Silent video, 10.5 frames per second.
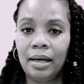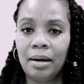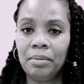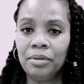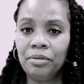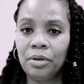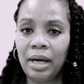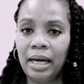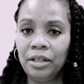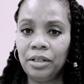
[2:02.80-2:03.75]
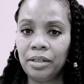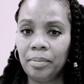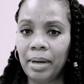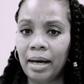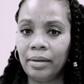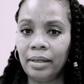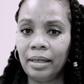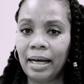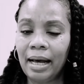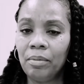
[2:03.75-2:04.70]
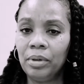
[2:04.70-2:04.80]
I was real anxious about it.
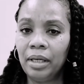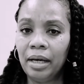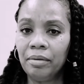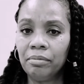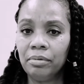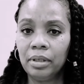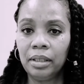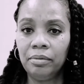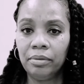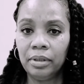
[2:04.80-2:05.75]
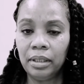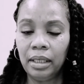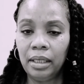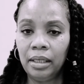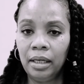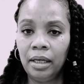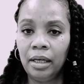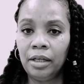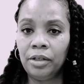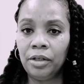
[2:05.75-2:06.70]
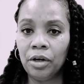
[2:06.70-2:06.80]
Like I would get really
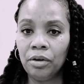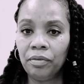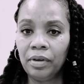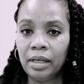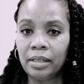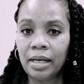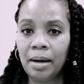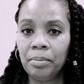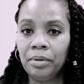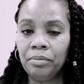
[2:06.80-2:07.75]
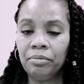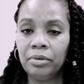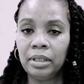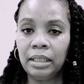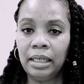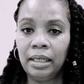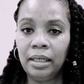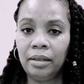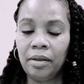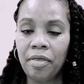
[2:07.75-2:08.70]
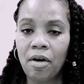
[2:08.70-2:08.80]
nervous.
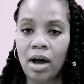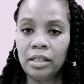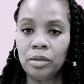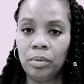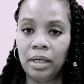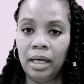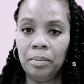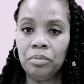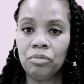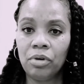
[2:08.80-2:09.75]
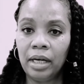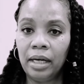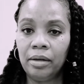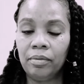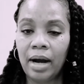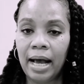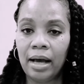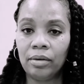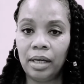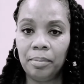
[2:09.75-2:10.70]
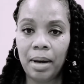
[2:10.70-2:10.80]
The thoughts would keep running
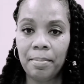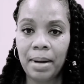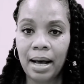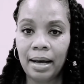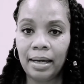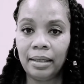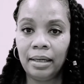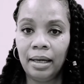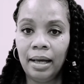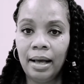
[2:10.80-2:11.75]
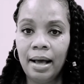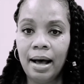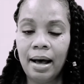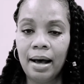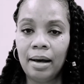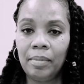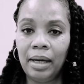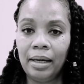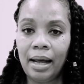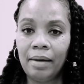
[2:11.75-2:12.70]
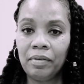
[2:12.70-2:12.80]
around in my mind.
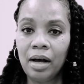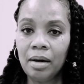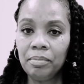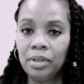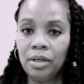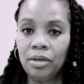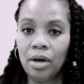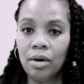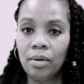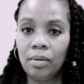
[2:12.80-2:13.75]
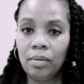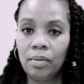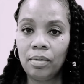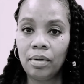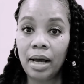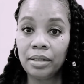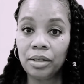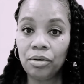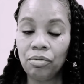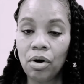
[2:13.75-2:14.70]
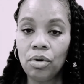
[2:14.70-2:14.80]
And I've come to know as a
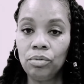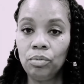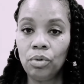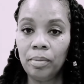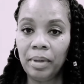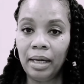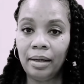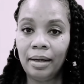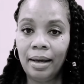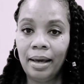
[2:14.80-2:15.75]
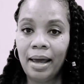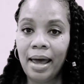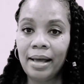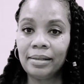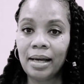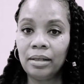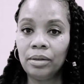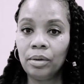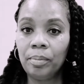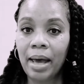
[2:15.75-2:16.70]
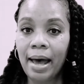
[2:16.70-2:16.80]
grown woman, as I
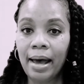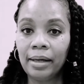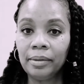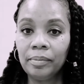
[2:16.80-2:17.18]
look back,